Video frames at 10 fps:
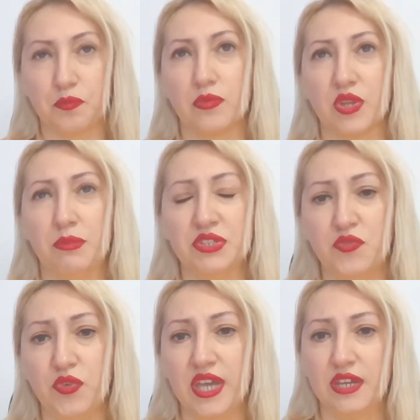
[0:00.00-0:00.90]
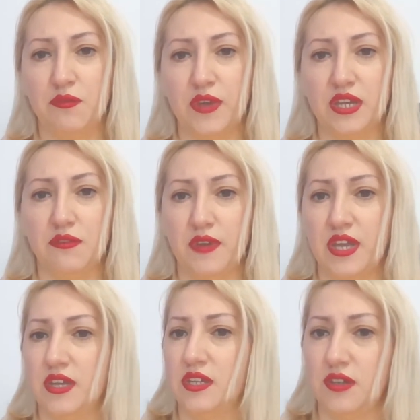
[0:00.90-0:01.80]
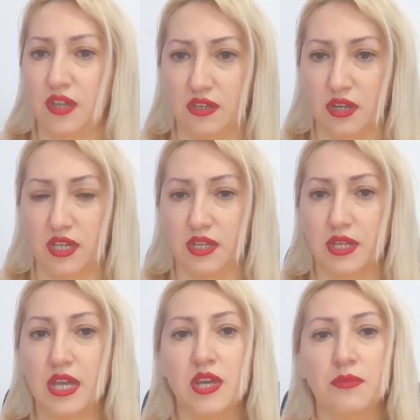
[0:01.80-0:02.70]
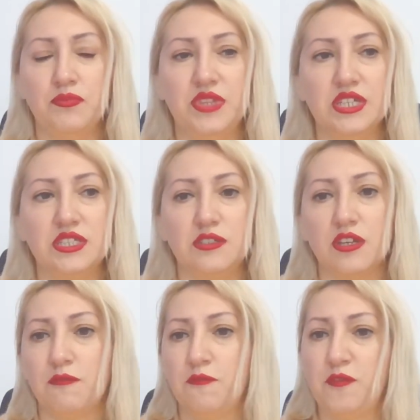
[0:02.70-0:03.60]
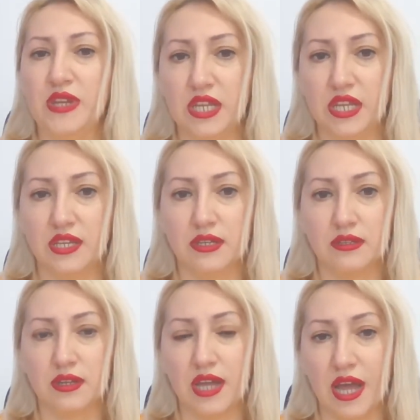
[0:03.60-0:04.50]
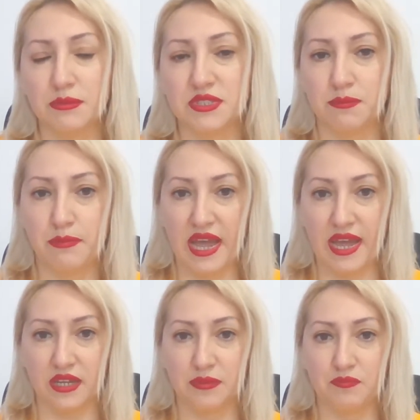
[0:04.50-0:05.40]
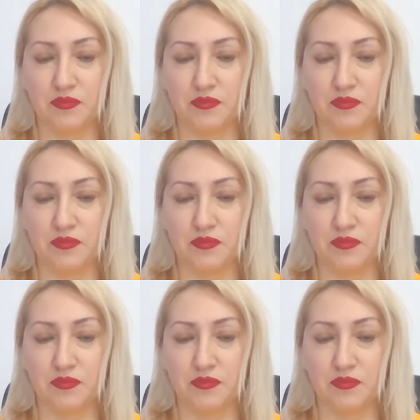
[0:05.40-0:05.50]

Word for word: but very rarely, this feeling comes back.